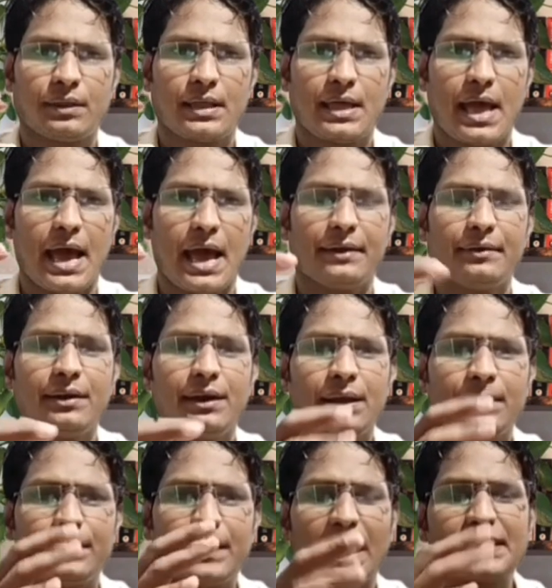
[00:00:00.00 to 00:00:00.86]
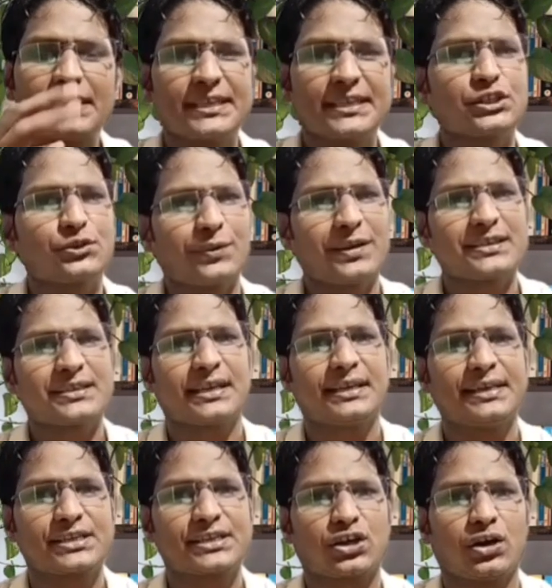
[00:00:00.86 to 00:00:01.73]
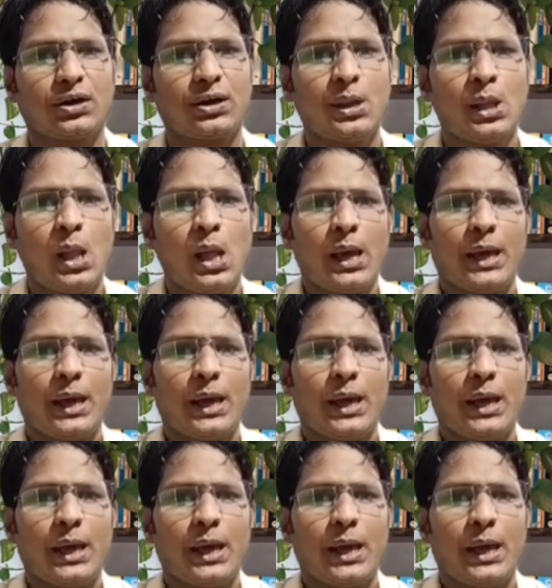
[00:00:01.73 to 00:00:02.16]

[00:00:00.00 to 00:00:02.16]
And that situation is called